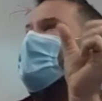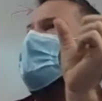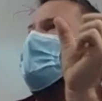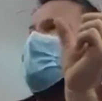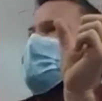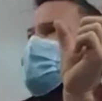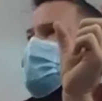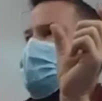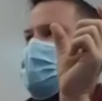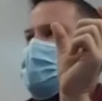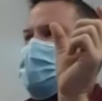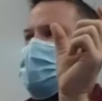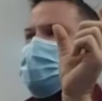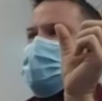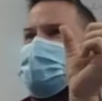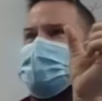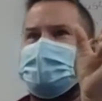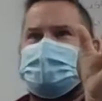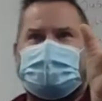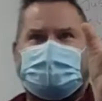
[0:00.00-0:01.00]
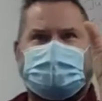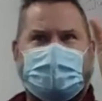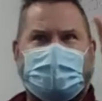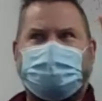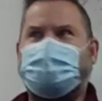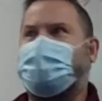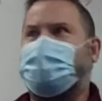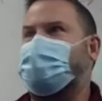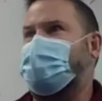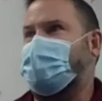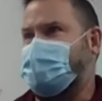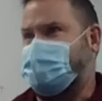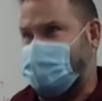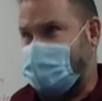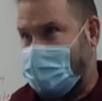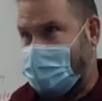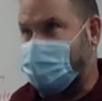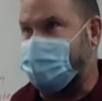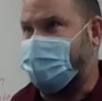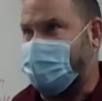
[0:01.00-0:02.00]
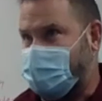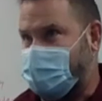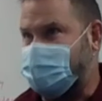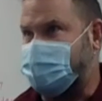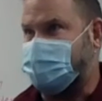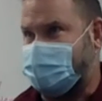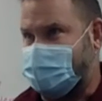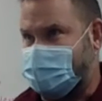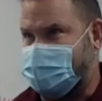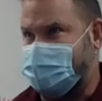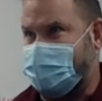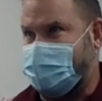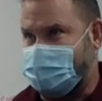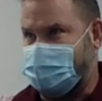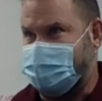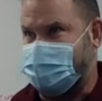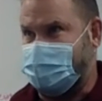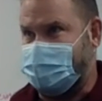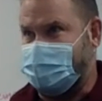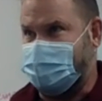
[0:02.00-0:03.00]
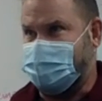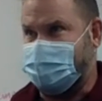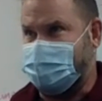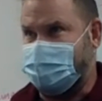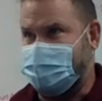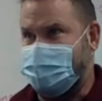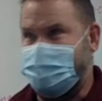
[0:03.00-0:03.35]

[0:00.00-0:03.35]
and you can either accept or reject those suggestions.